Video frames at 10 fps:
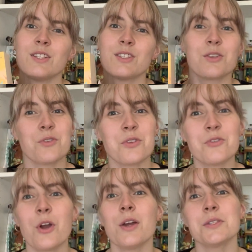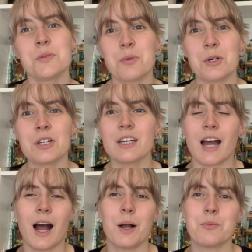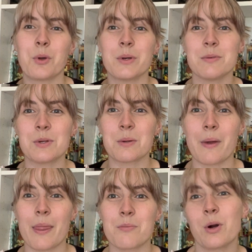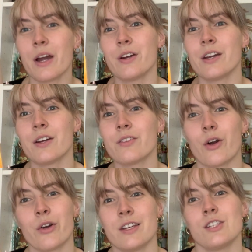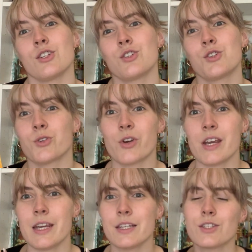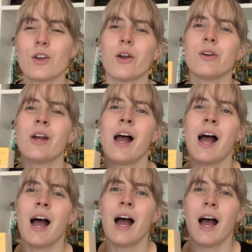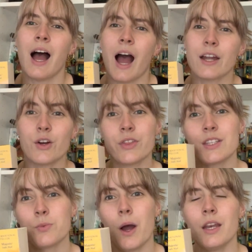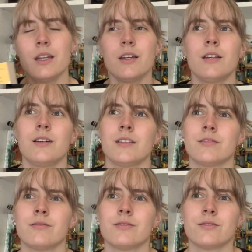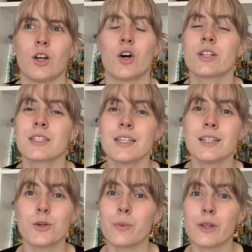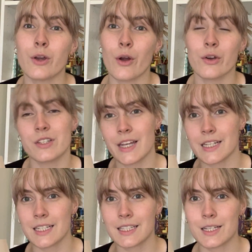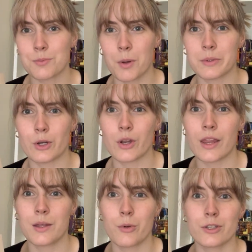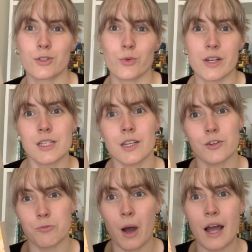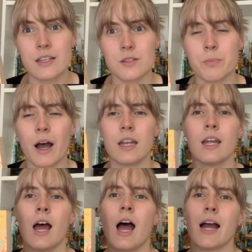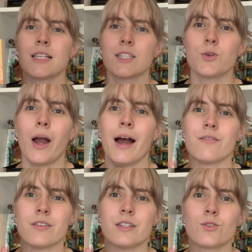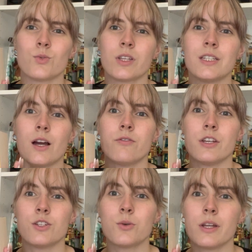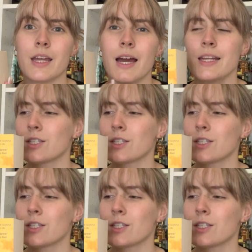So for the first book, I'm going to be talking about The Priory of the Orange Tree. So I got this one honestly a little bit ago. Technically it's probably not the most recent of buys, but I still haven't really delved into it yet.